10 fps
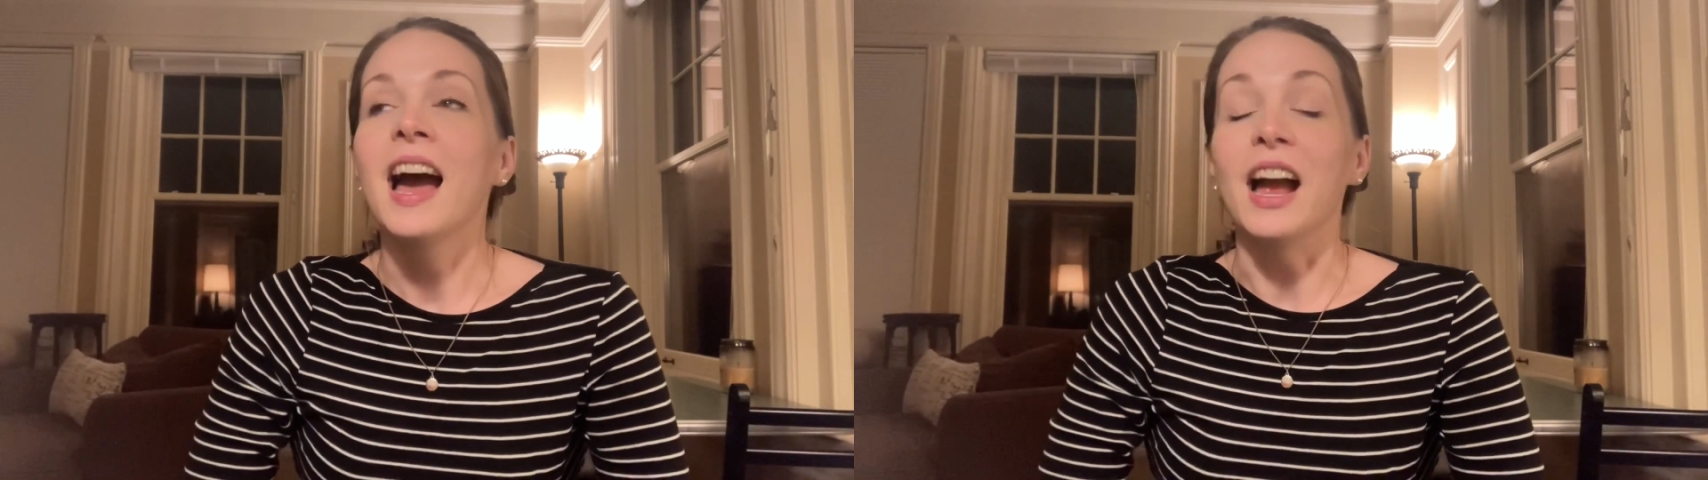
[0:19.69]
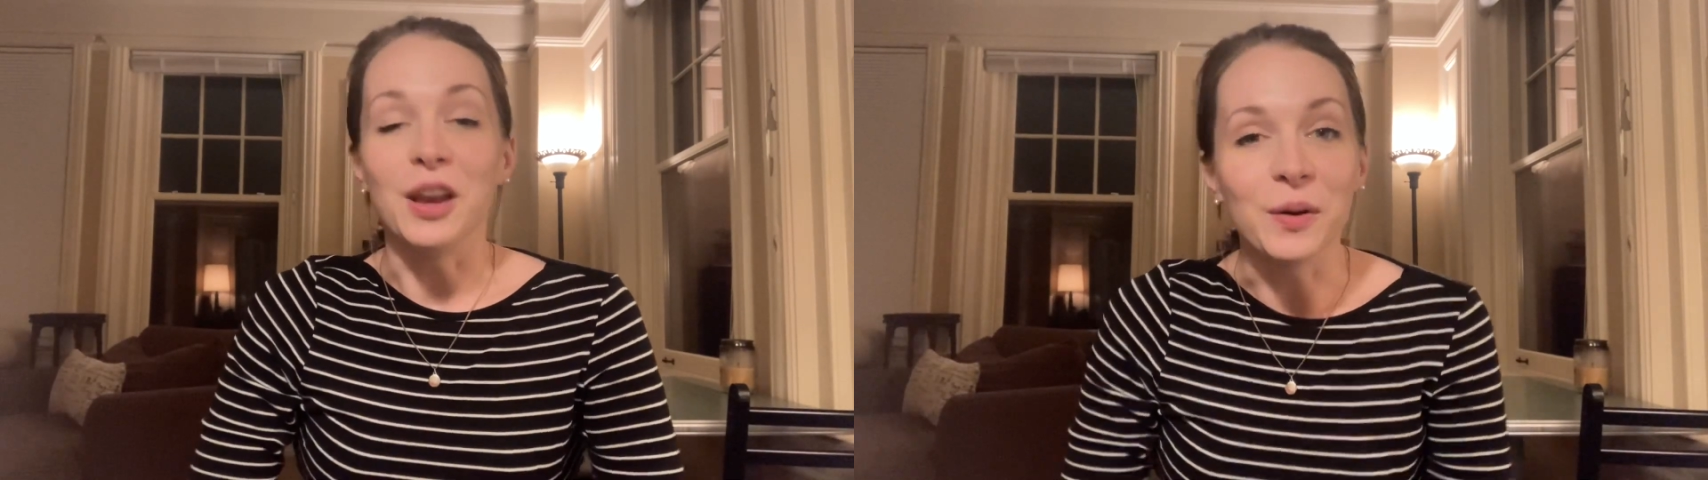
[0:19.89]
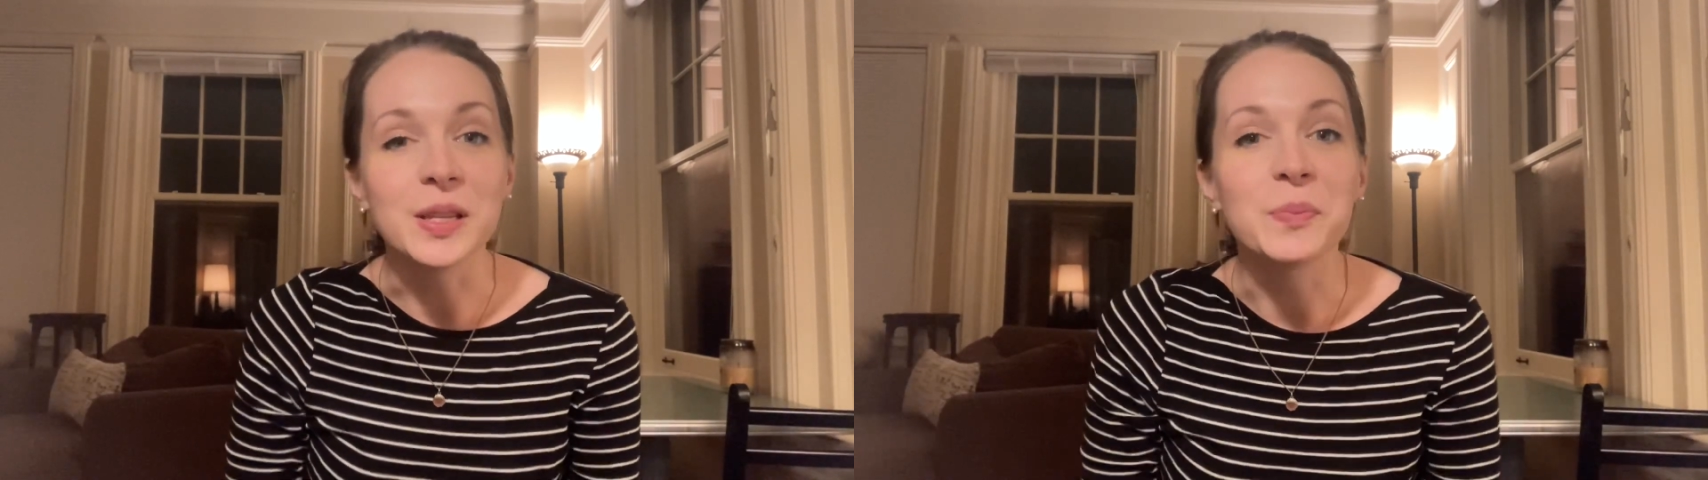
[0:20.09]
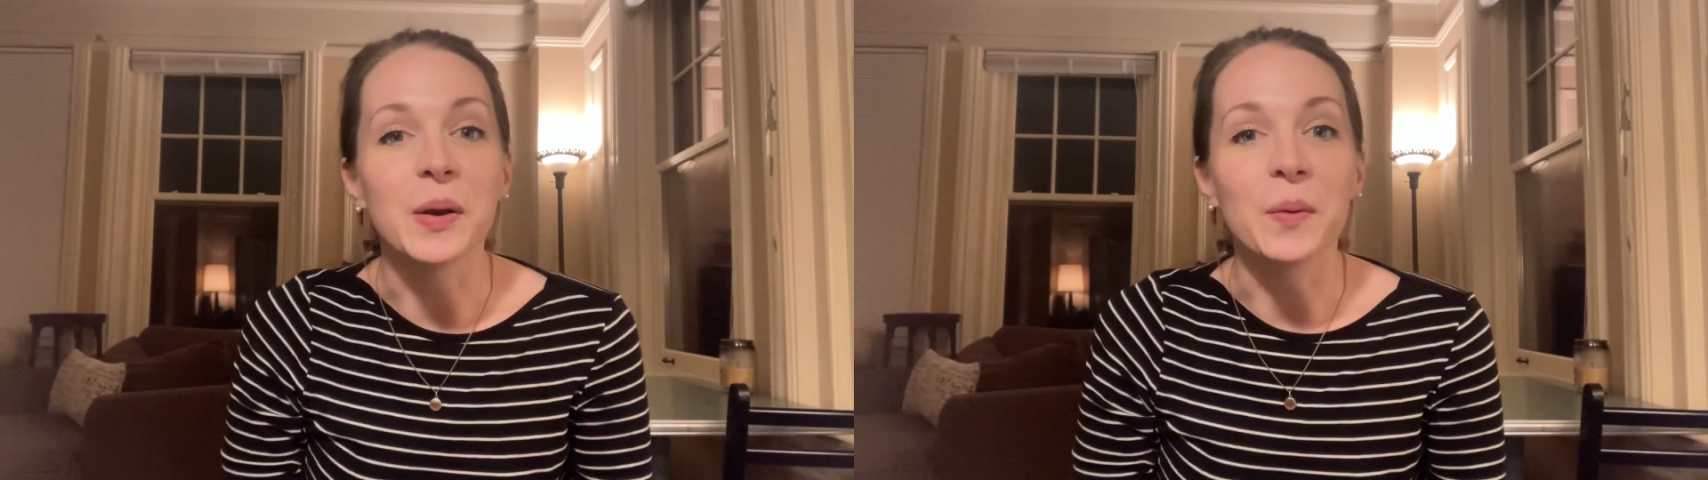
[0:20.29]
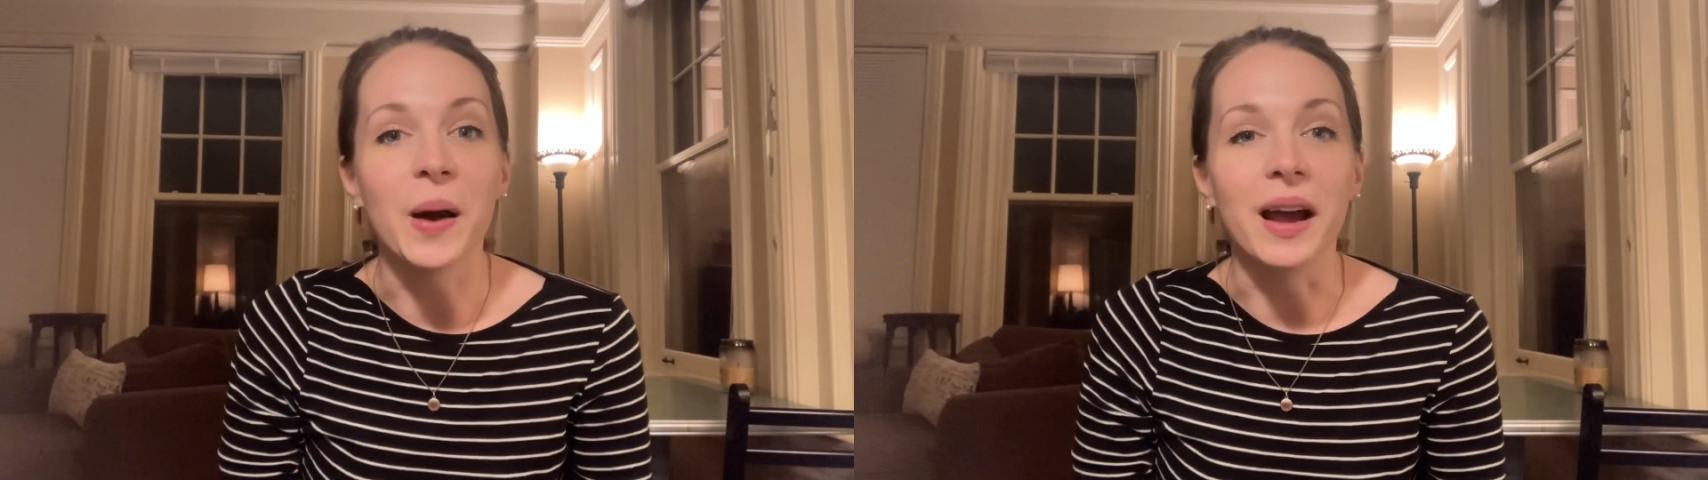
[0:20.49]
I know it's
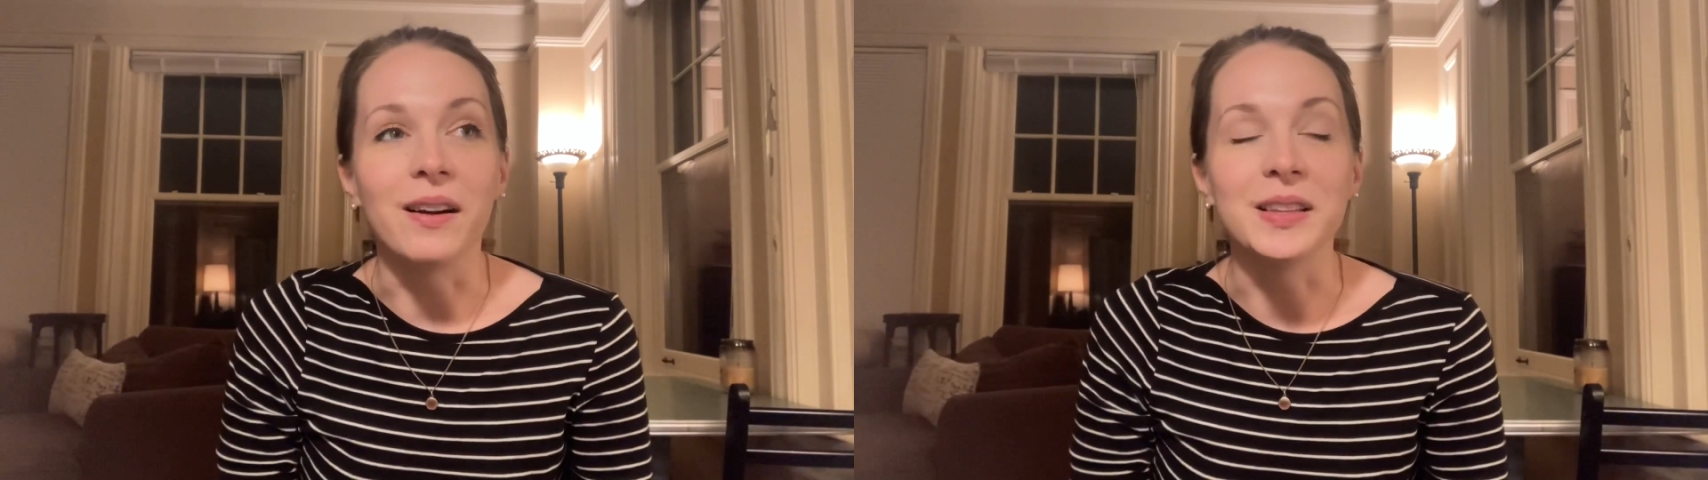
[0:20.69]
been a while.